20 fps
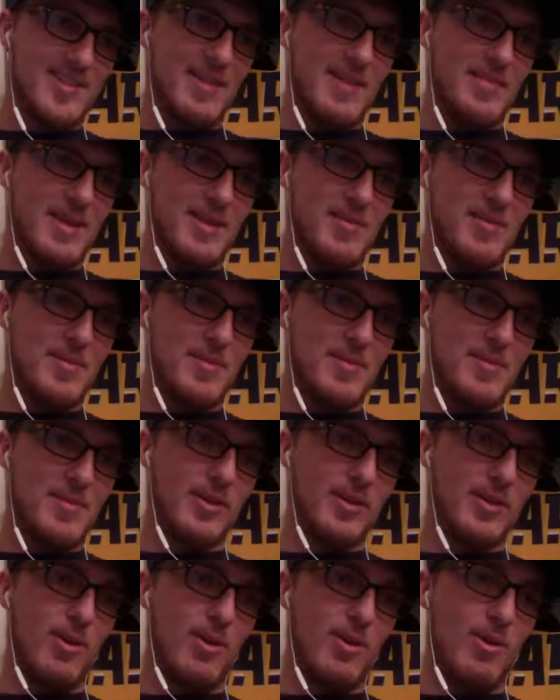makes me want to
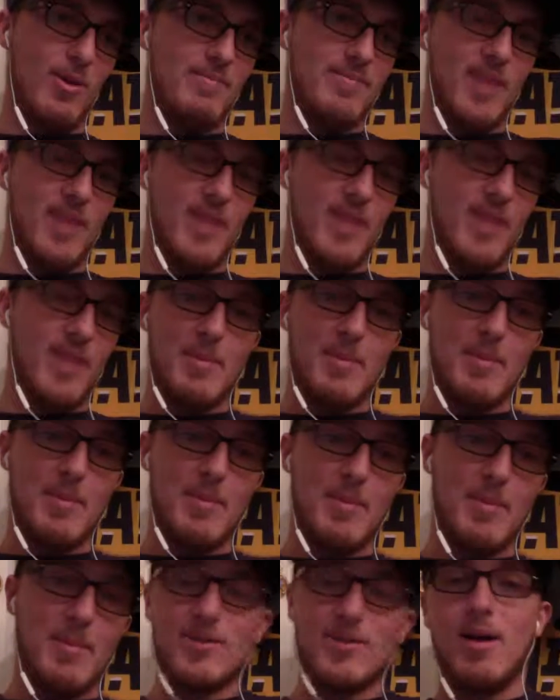throw up. I might
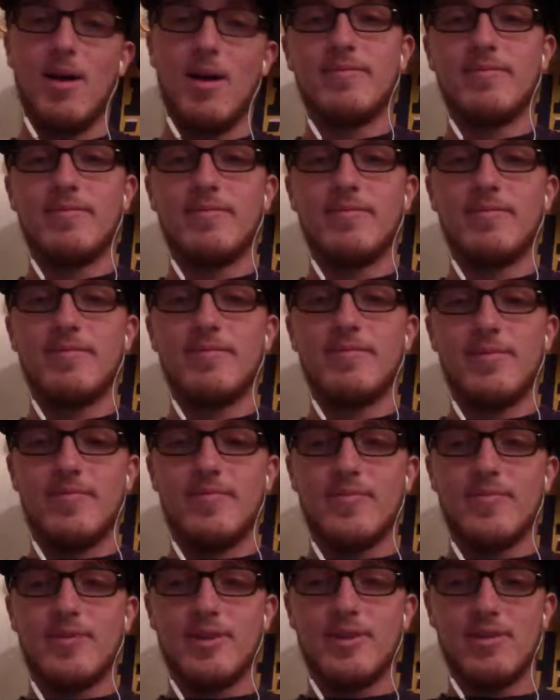throw up.
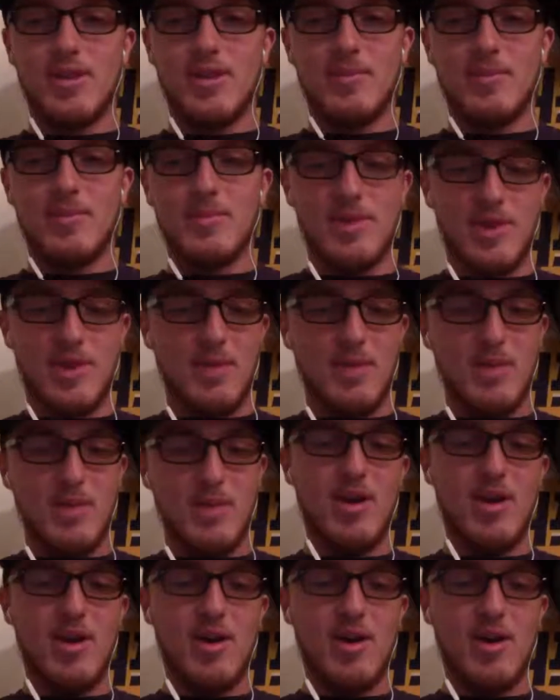You're telling me Jacoby
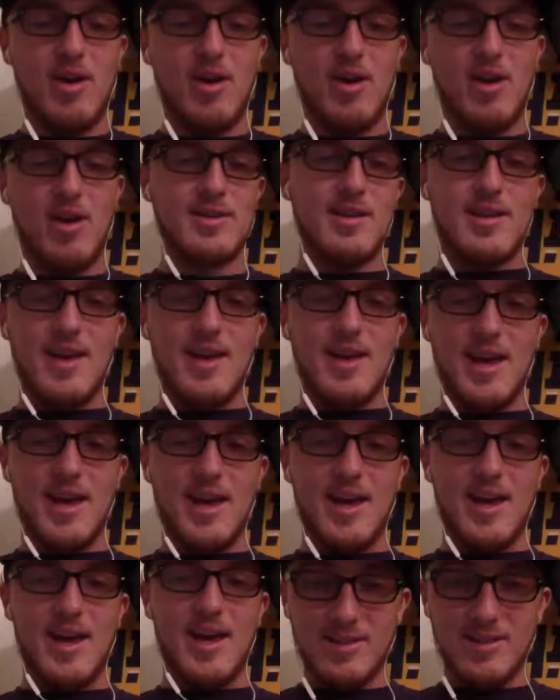Jones had
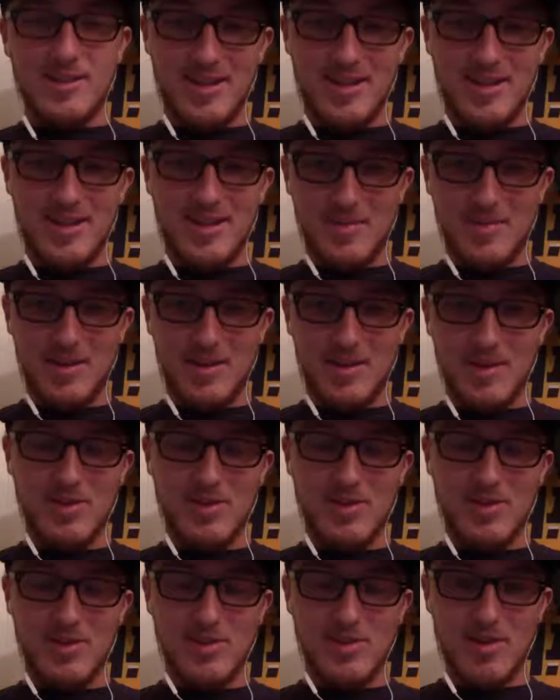100-something return
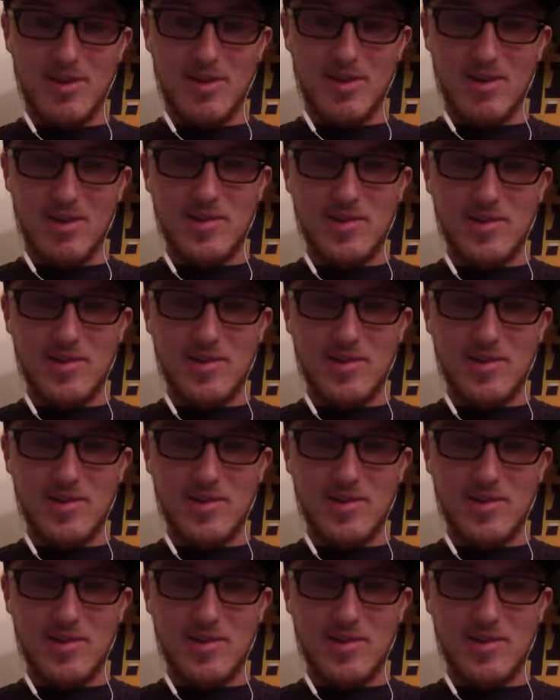yards?